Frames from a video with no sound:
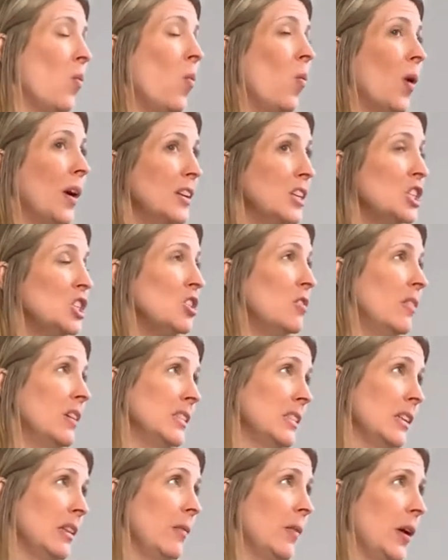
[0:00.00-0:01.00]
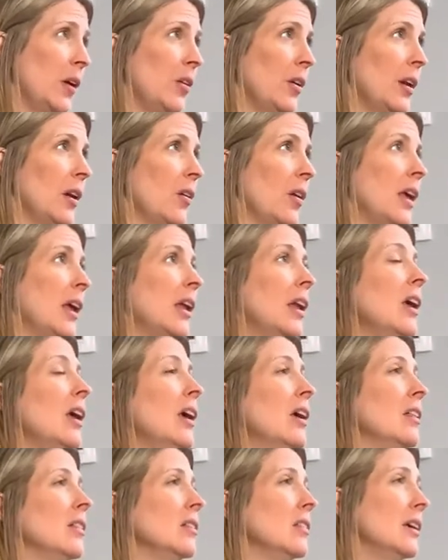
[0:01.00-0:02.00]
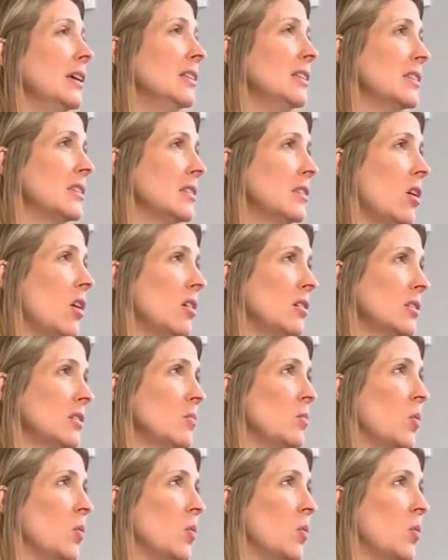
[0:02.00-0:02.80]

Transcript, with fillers: once you visit the veterinarian, let's talk some